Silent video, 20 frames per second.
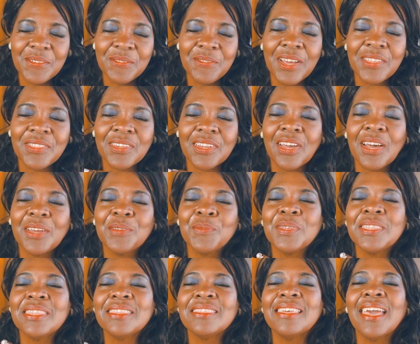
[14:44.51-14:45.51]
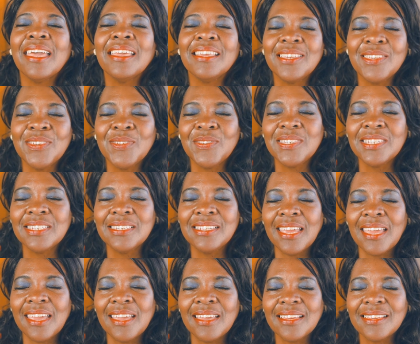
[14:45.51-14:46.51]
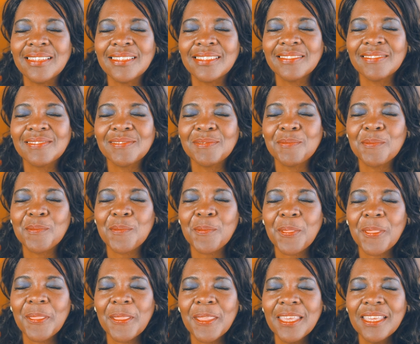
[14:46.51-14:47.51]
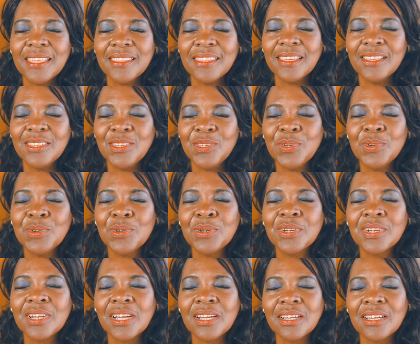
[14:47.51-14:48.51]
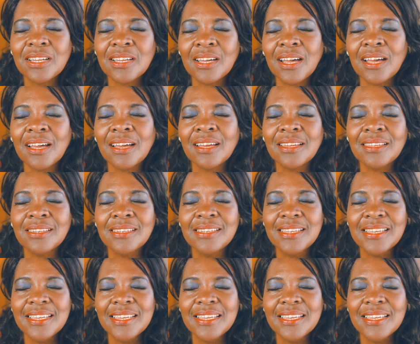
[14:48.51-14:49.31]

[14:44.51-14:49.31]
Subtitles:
Father God, we thank you today that you're a God